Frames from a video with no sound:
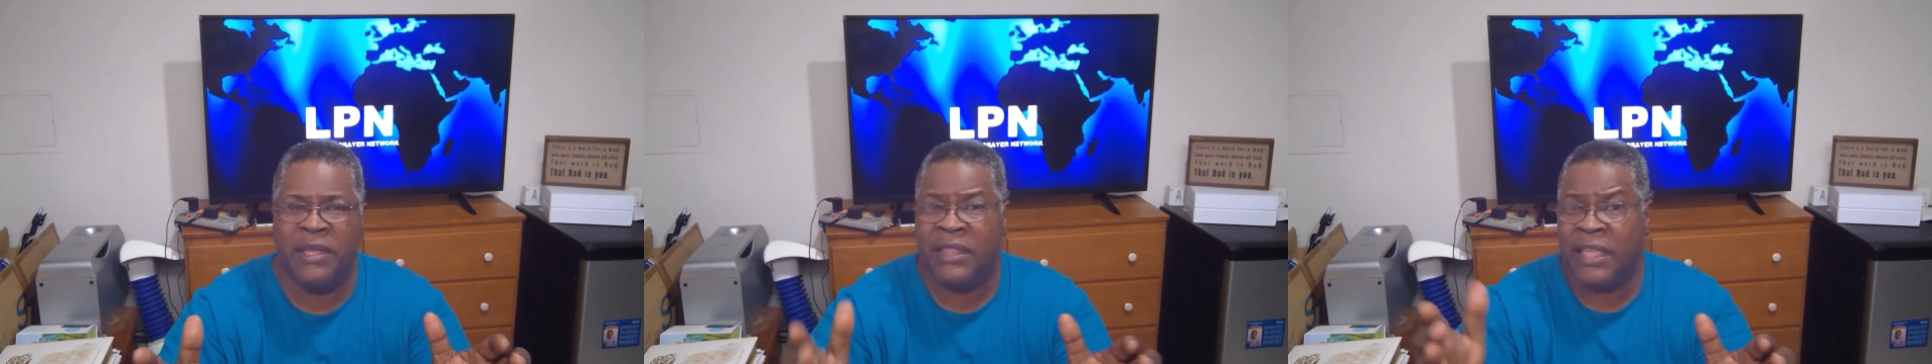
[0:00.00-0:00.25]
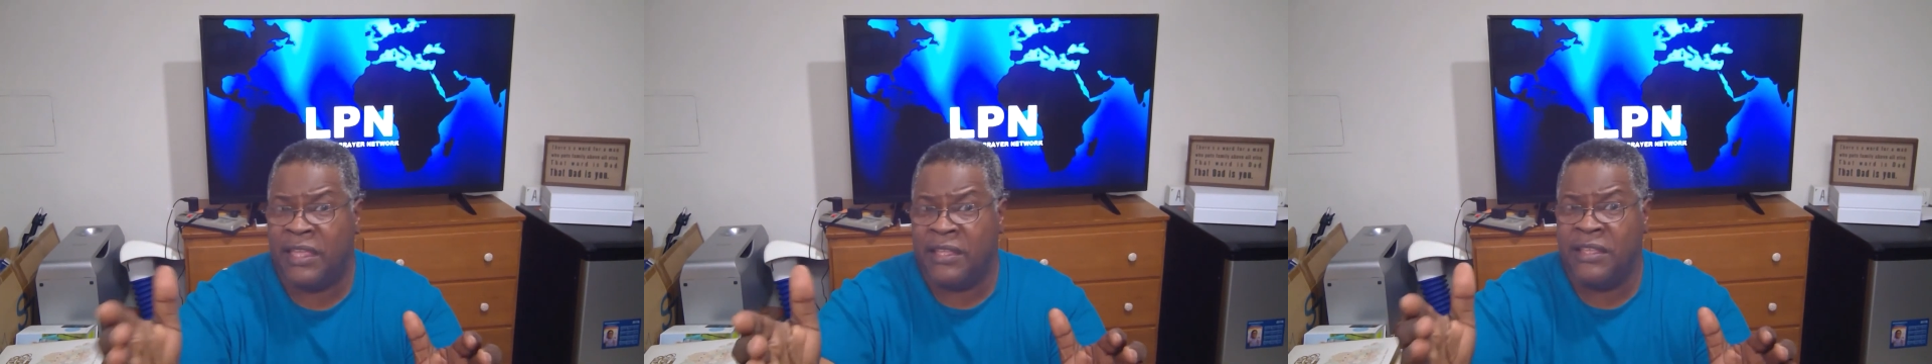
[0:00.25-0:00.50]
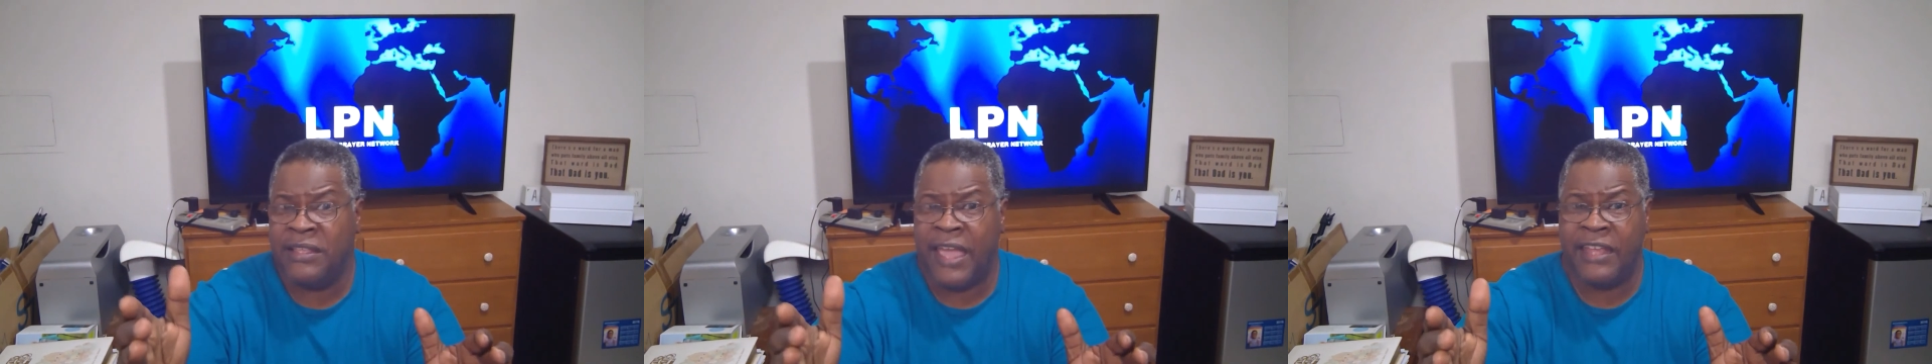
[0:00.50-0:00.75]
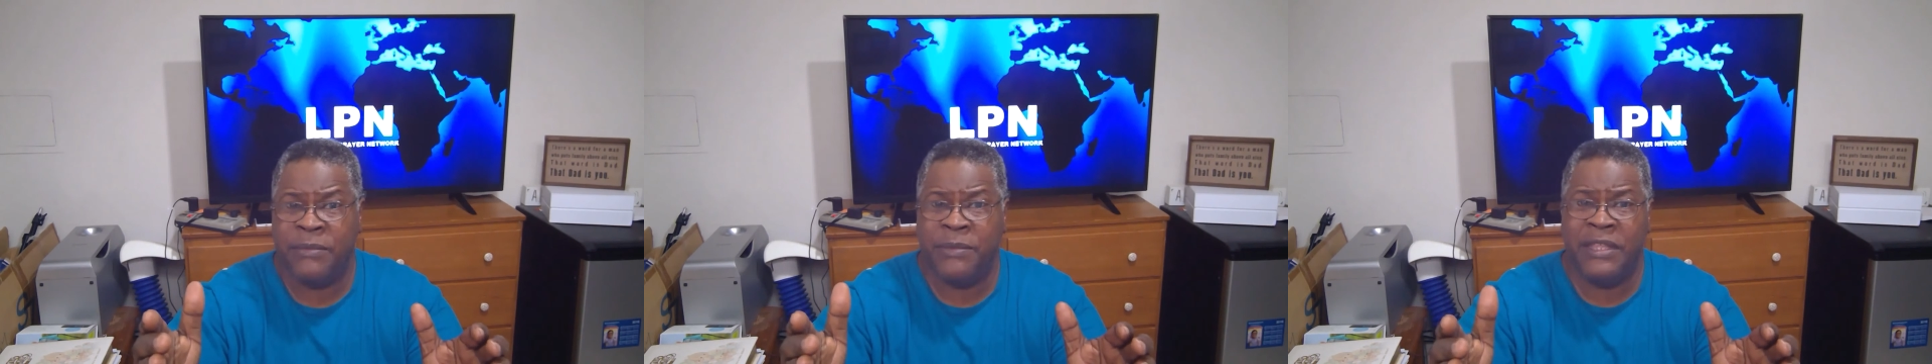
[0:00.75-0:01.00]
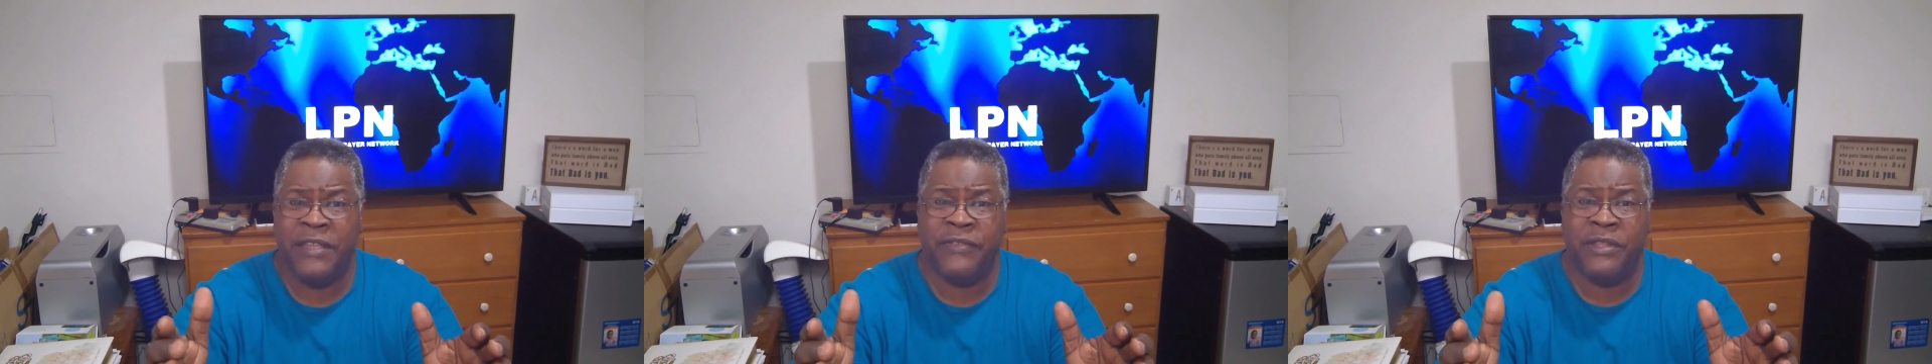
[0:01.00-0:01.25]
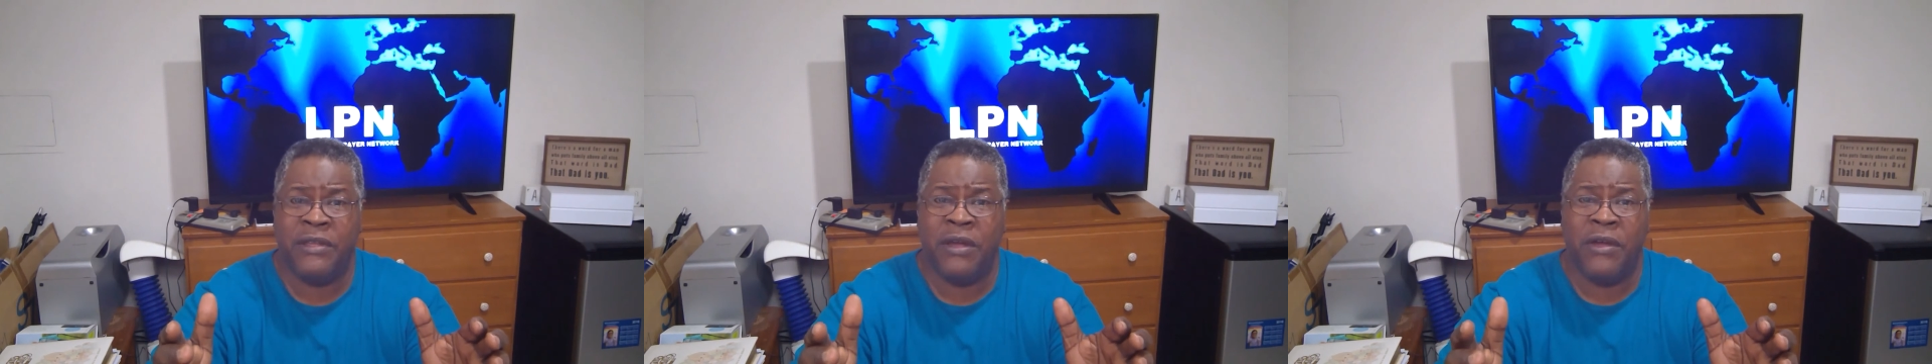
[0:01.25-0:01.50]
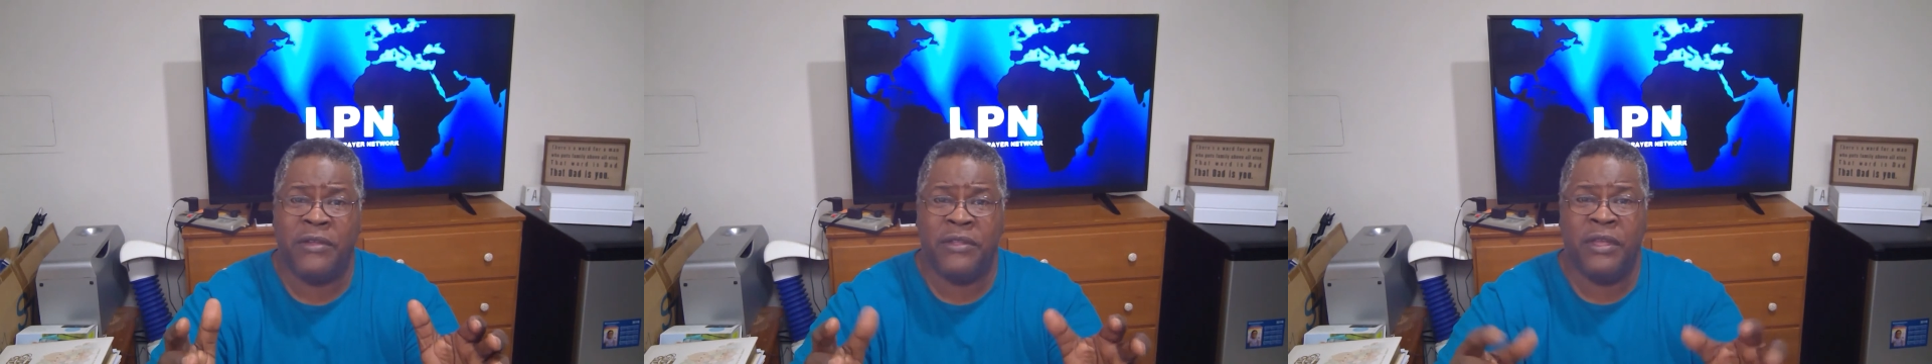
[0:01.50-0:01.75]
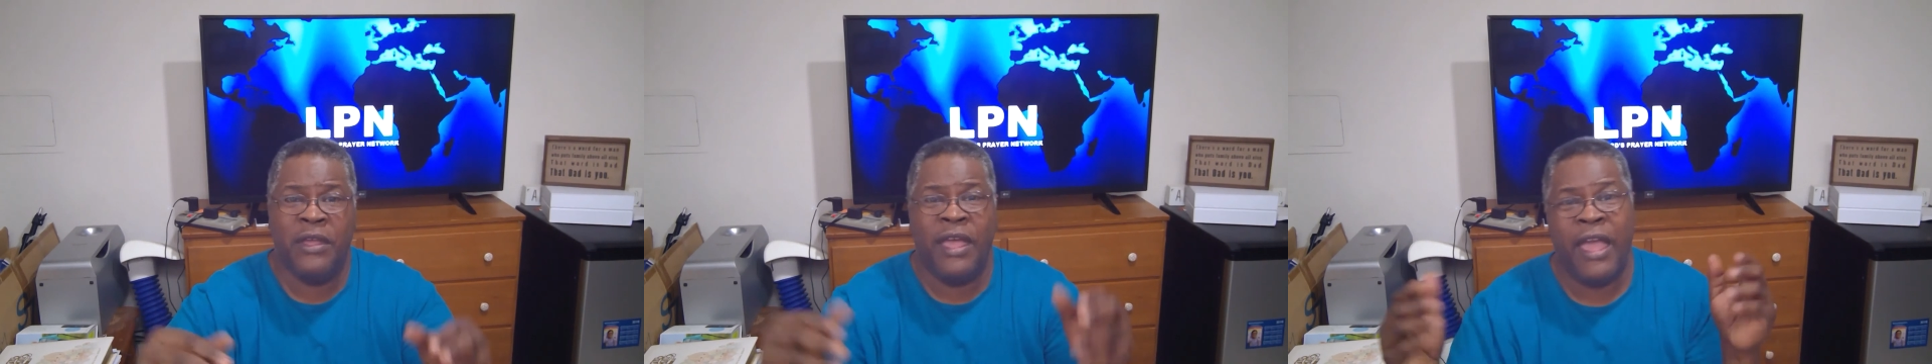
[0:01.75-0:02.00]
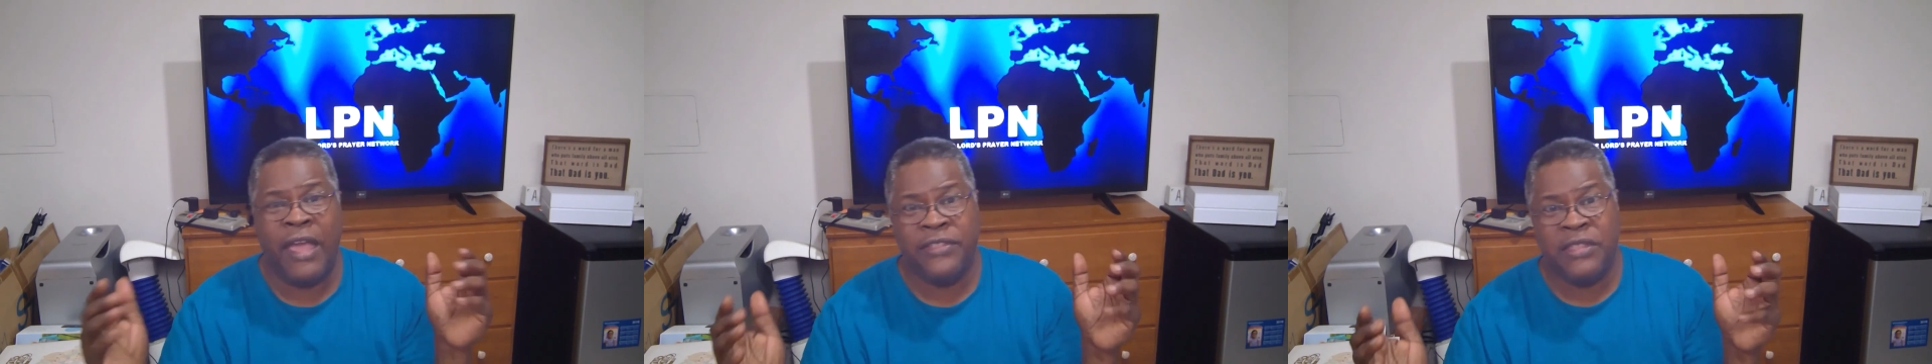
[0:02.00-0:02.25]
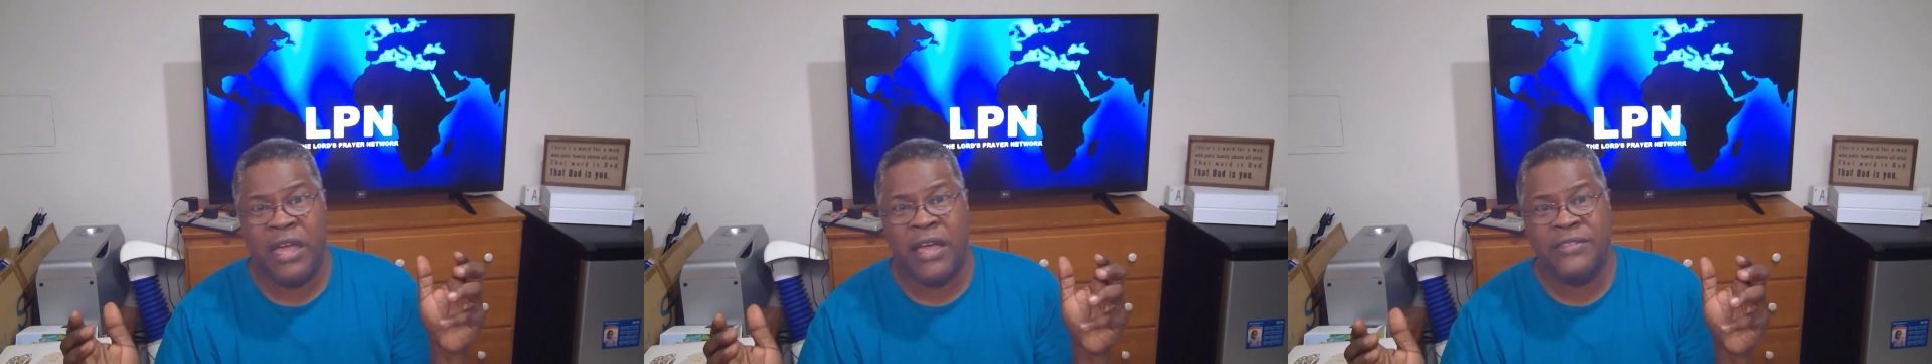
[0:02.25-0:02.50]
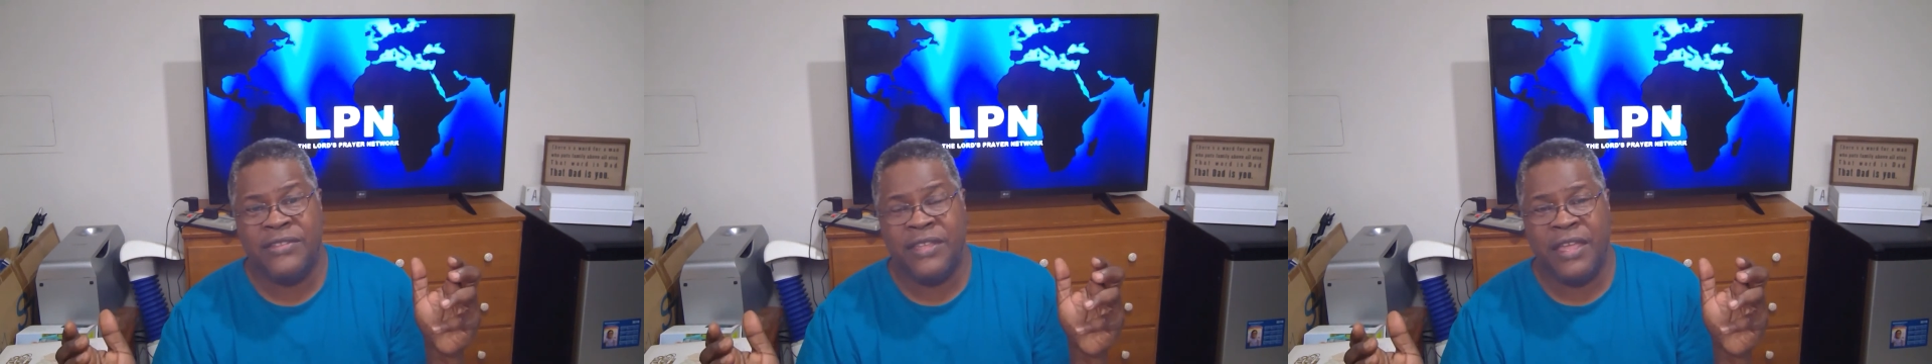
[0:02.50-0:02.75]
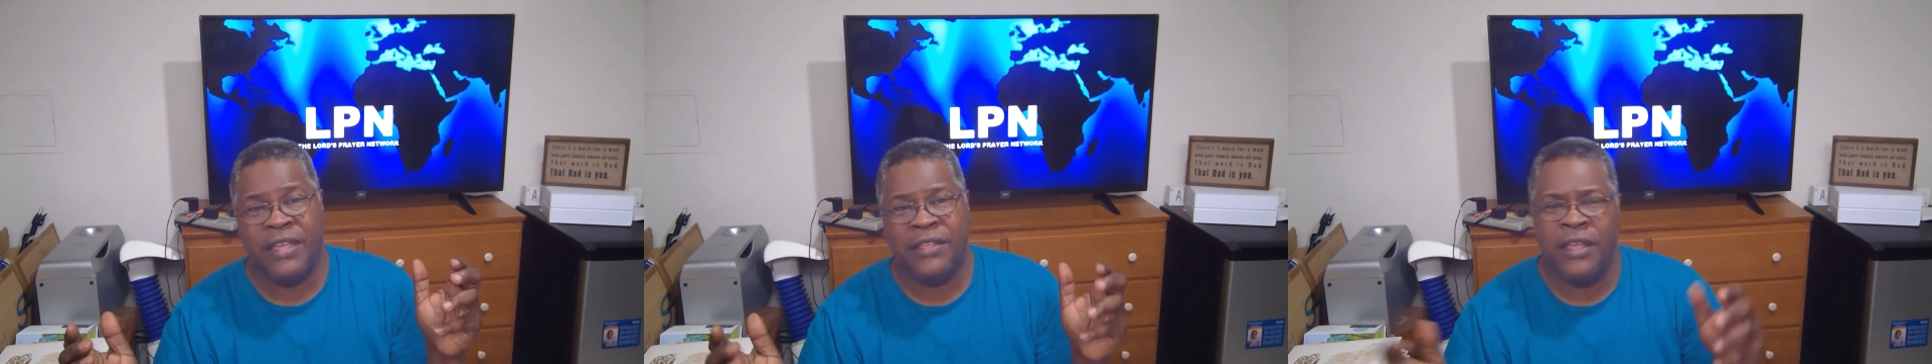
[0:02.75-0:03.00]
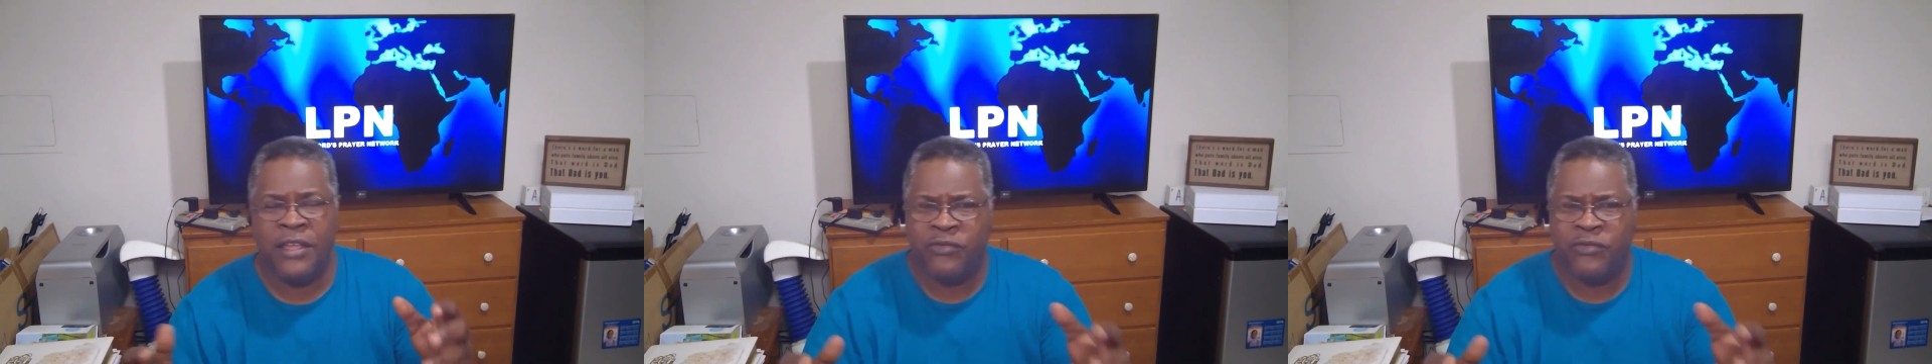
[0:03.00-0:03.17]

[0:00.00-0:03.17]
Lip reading: Like he did Adam and Eve in the garden, hath God said,